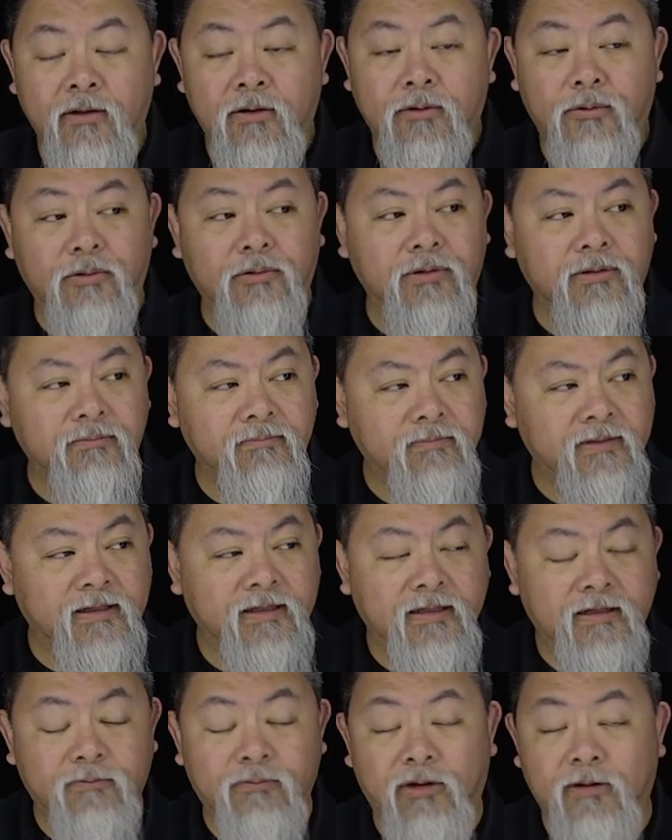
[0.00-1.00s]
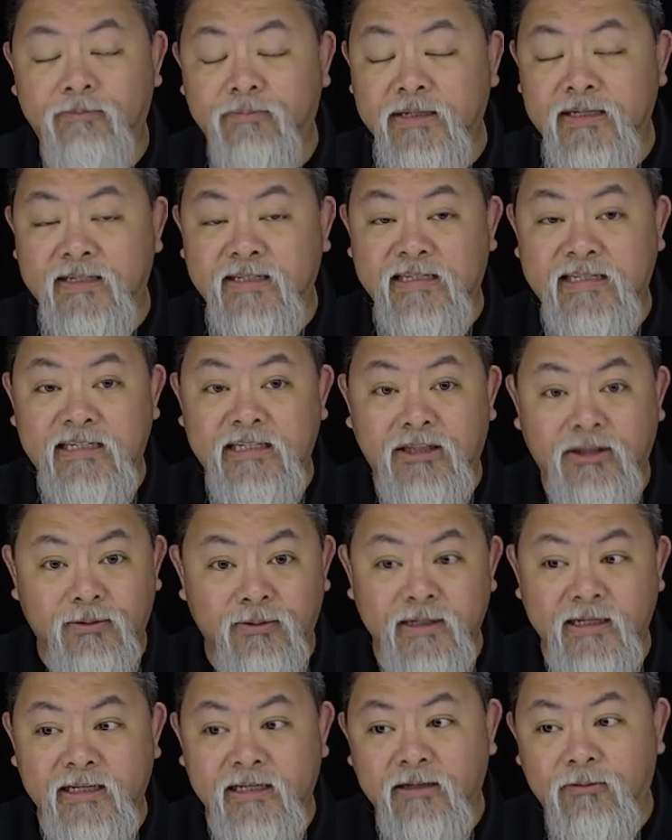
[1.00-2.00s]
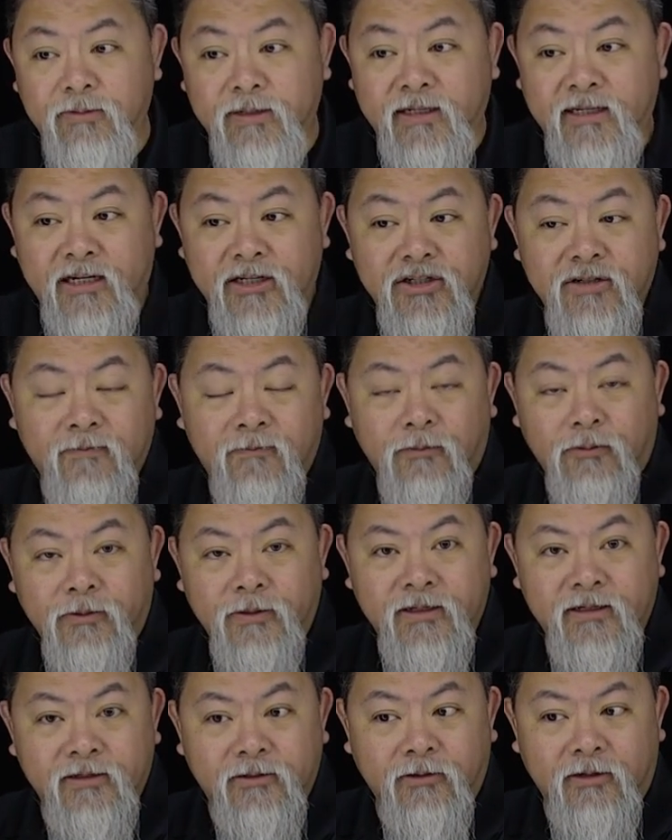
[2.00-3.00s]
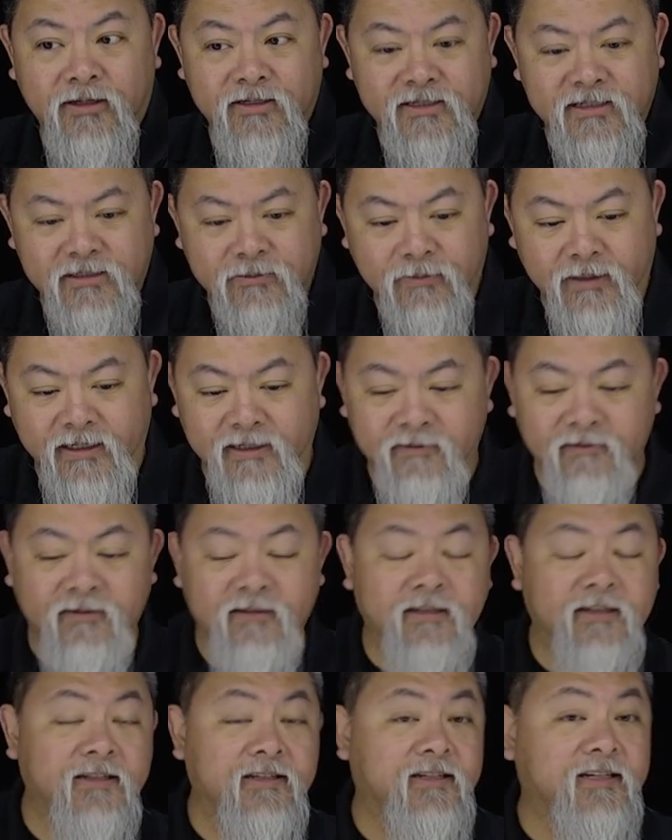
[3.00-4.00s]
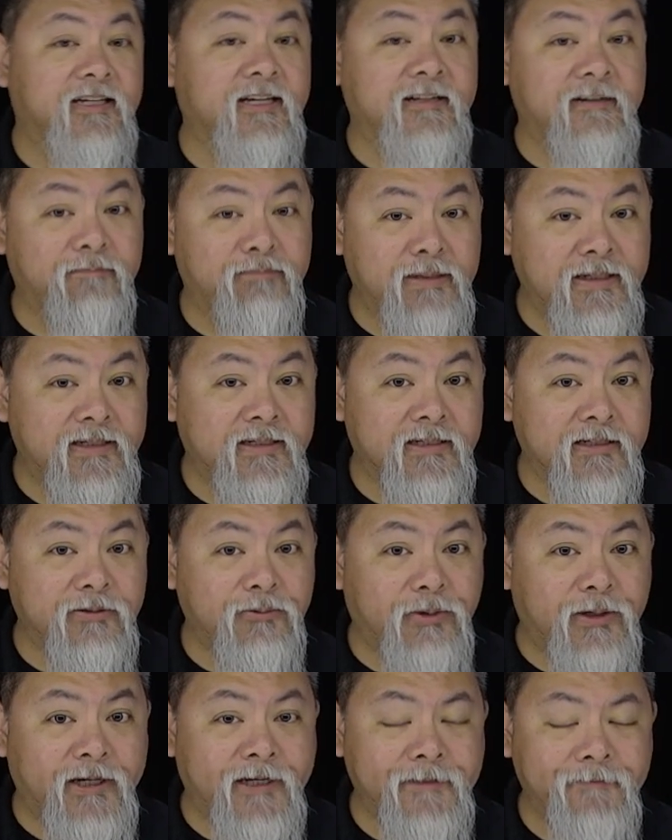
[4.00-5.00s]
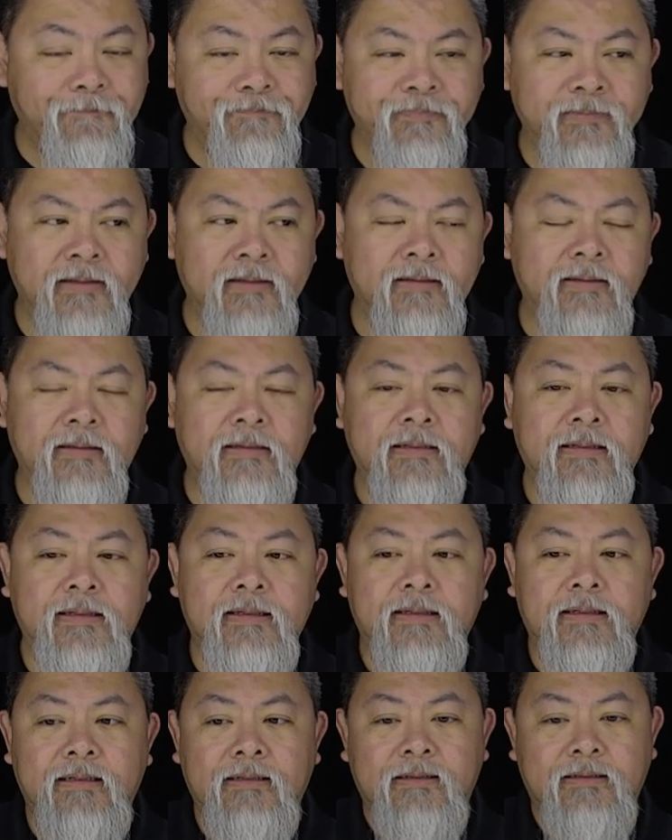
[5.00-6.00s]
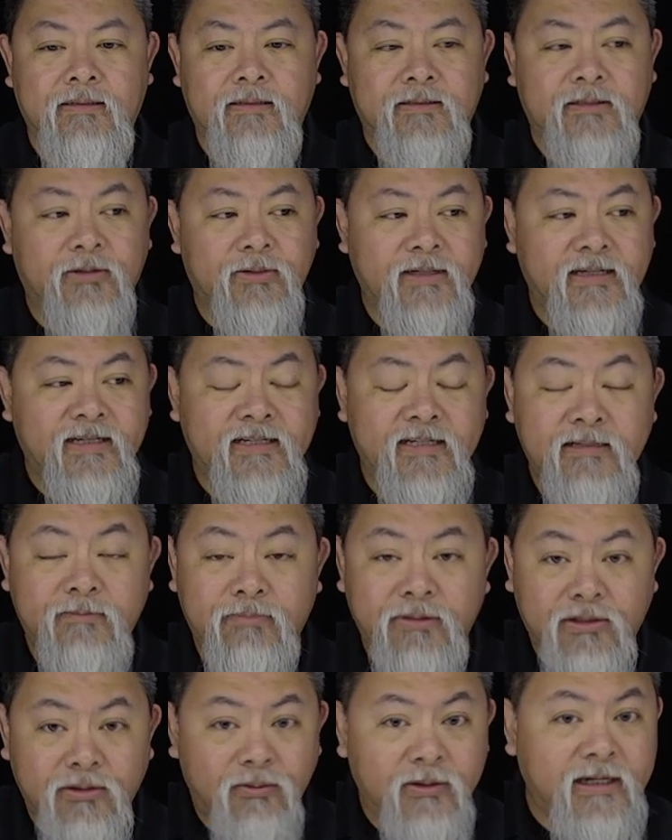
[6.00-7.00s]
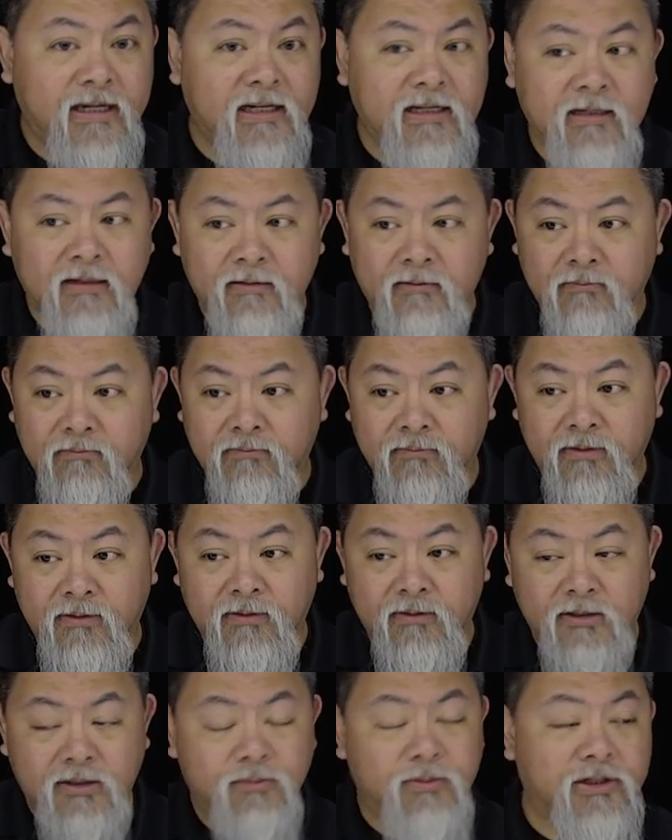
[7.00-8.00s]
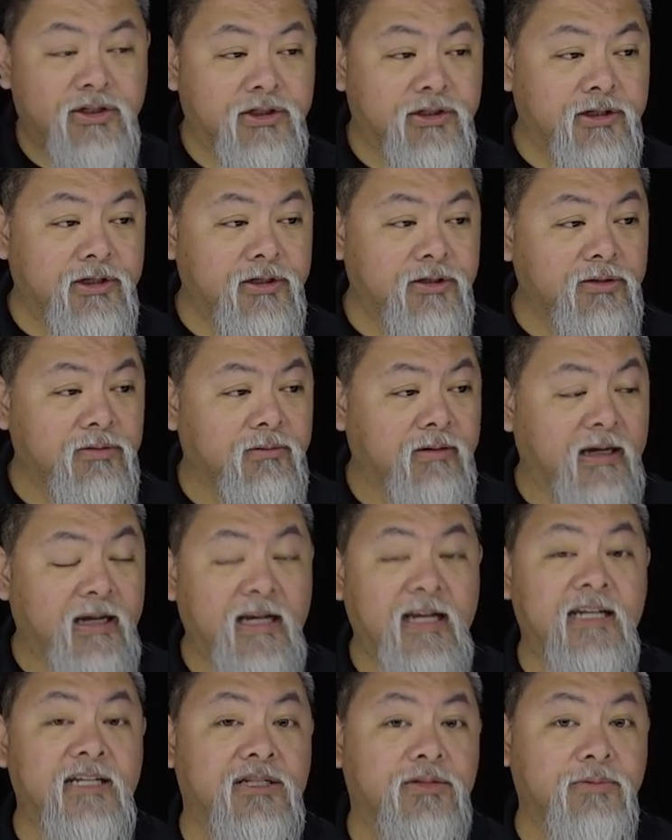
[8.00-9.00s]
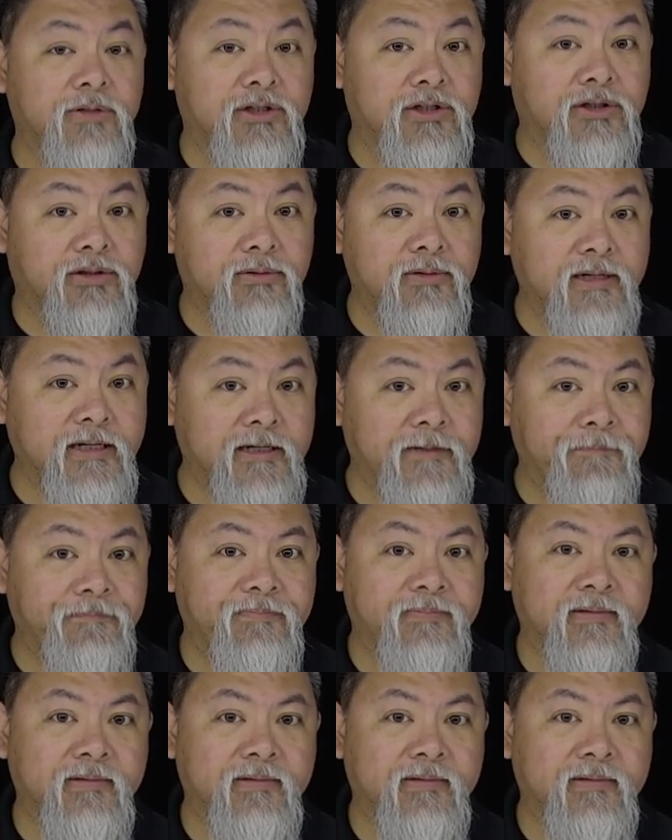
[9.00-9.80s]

or we're on PC3, we can actually forward it across this way to get to PC1. So it is between switch 2 and switch 3